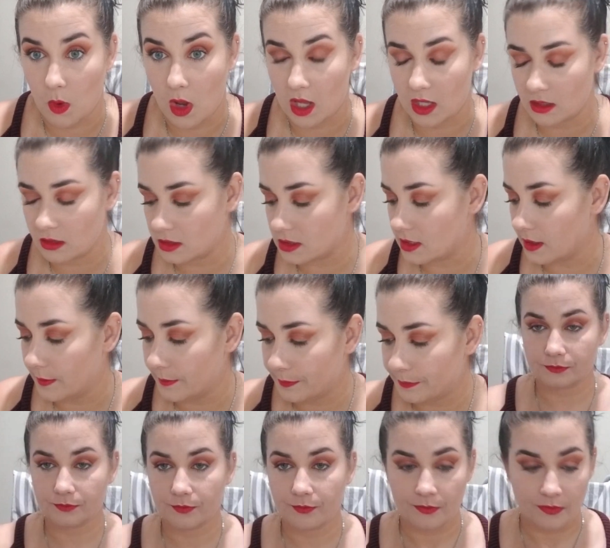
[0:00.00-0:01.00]
wild.
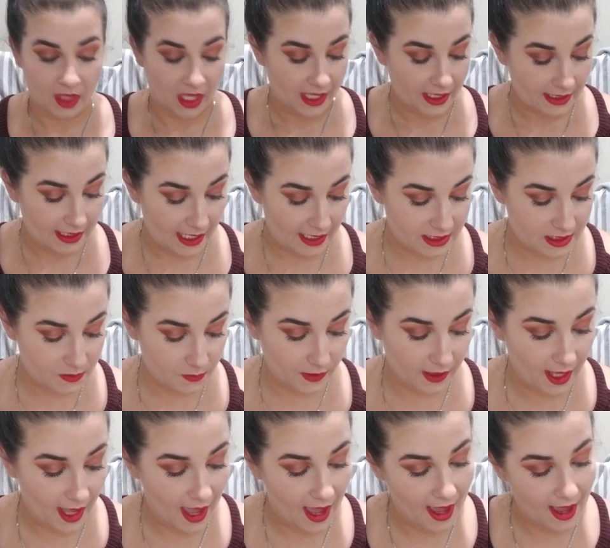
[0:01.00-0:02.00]
Next we
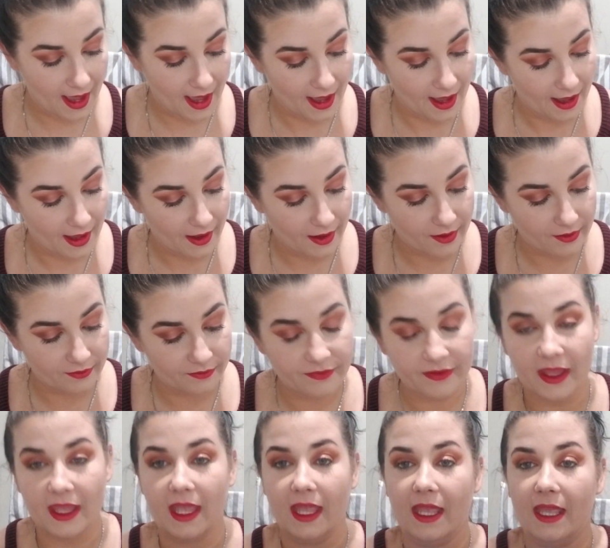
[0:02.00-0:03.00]
have
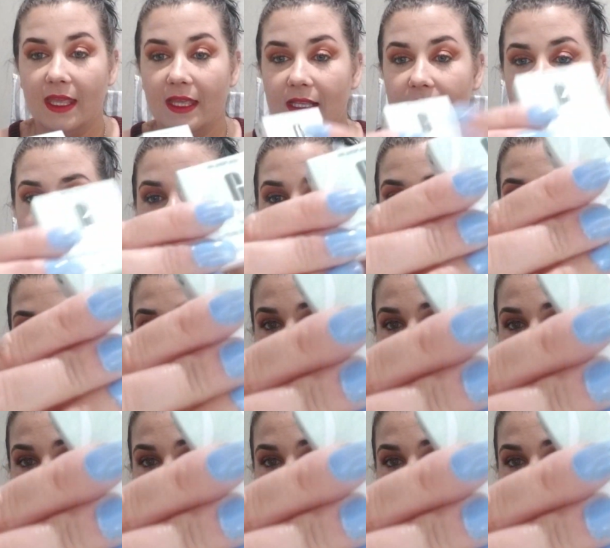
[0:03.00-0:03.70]
a Clinique